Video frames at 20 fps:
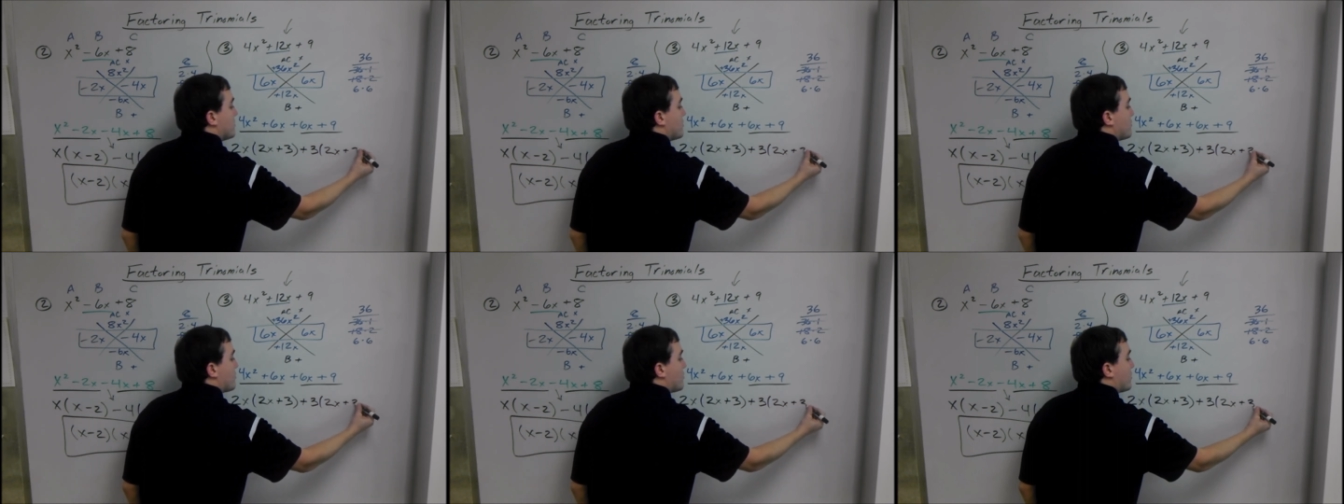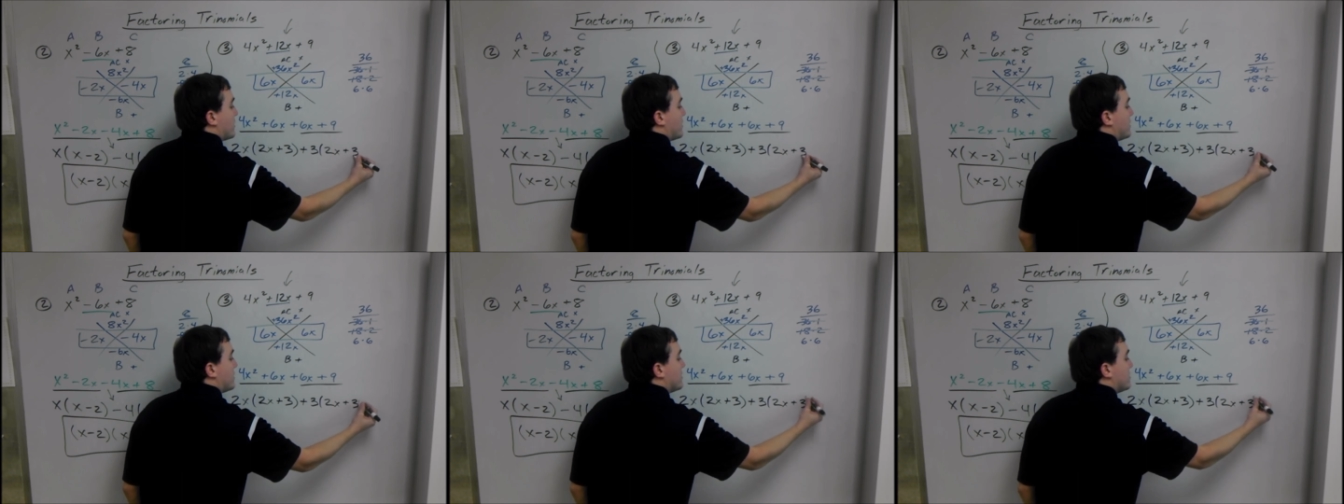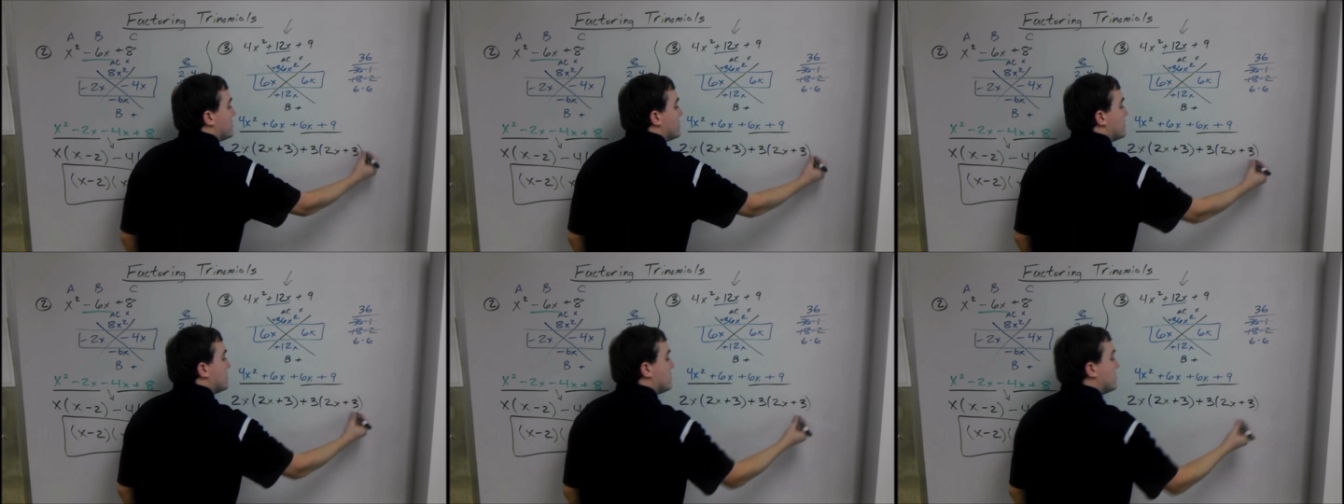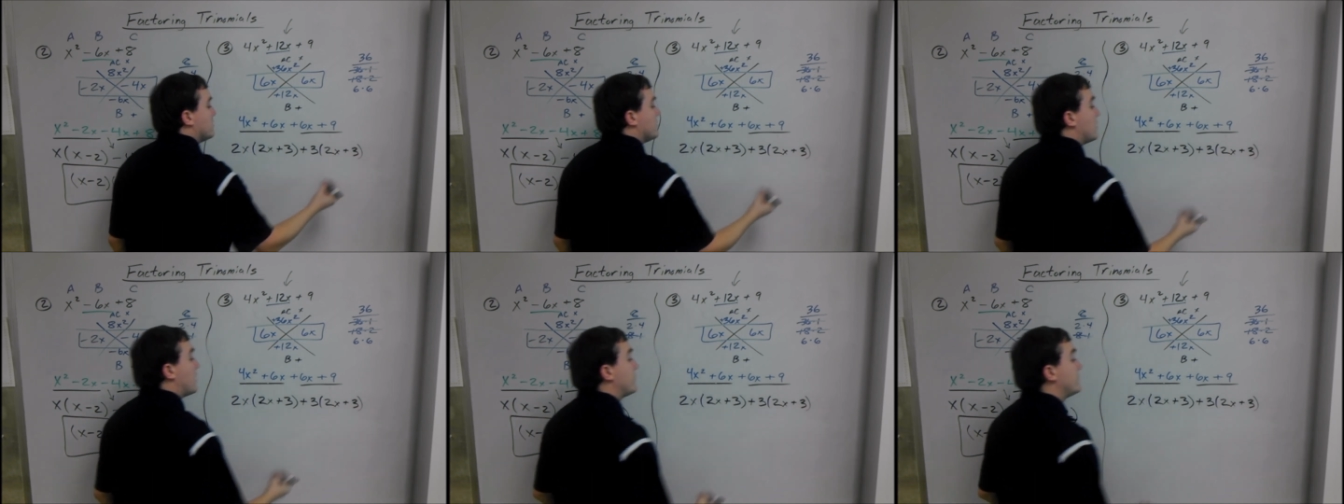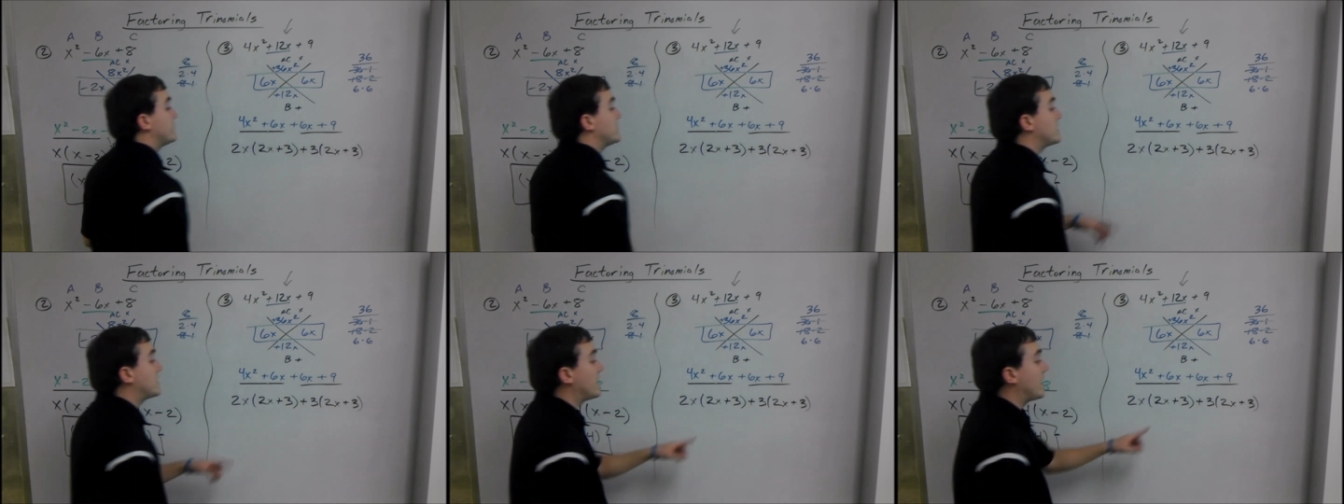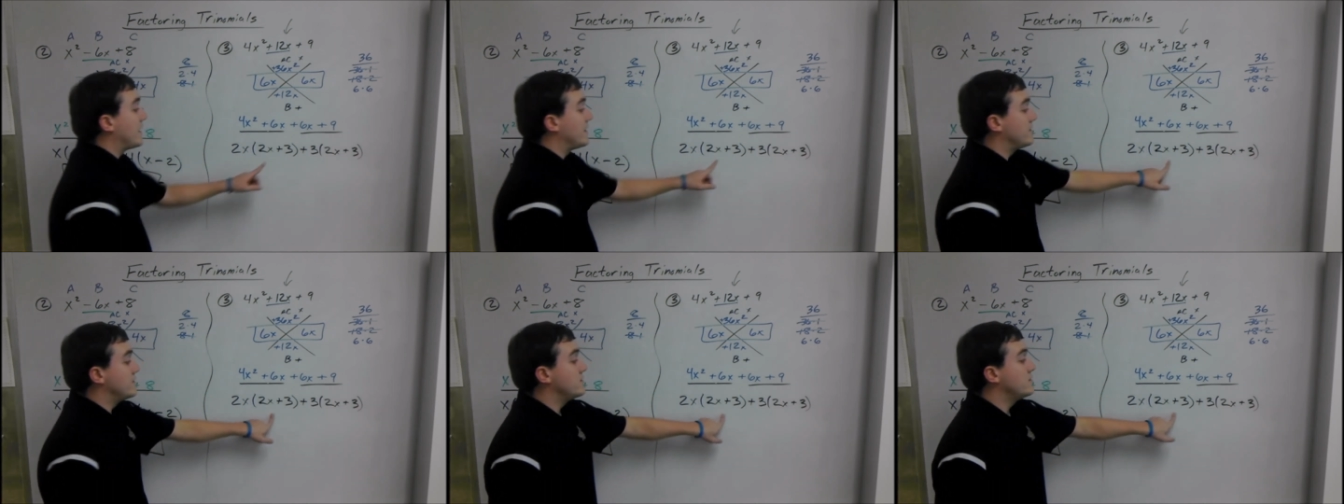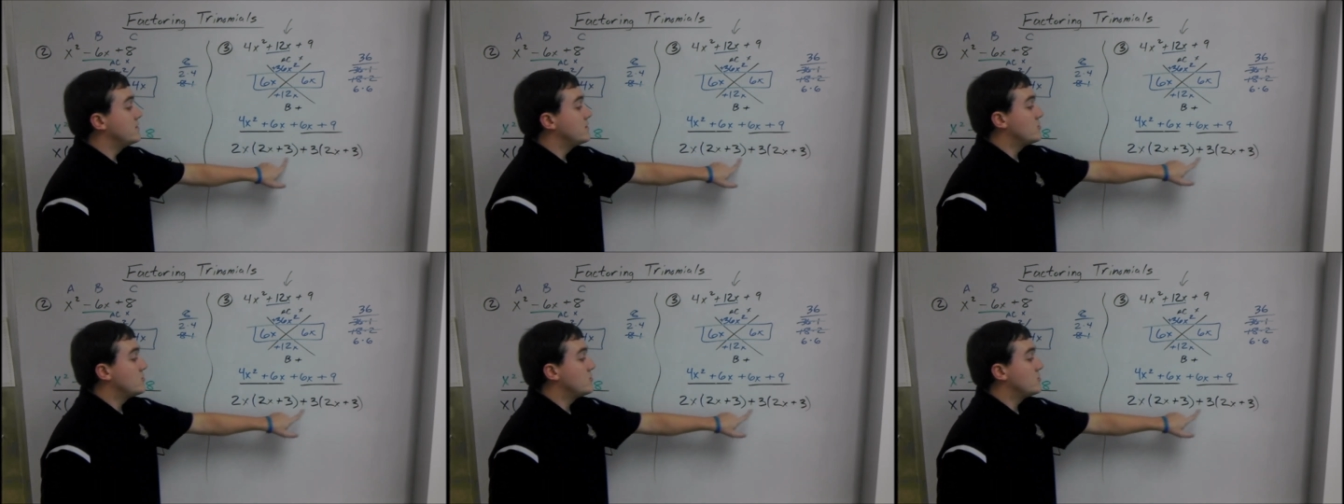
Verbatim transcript: 3 left again.